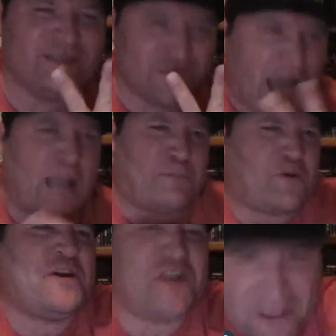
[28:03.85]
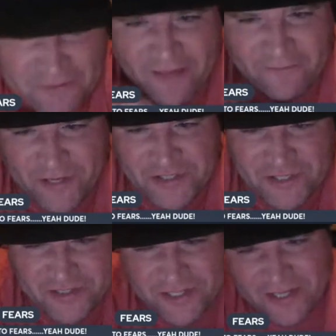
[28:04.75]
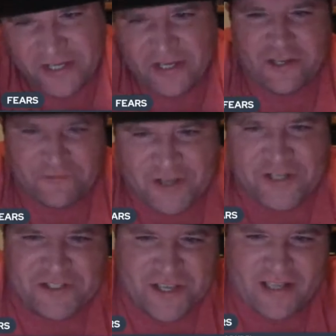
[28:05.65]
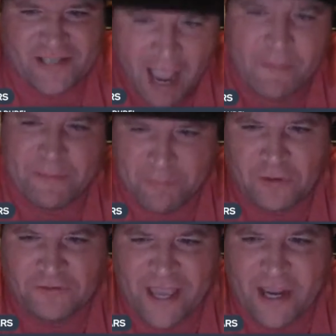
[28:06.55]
I appreciate that, Visions. Vision says, Happy birthday,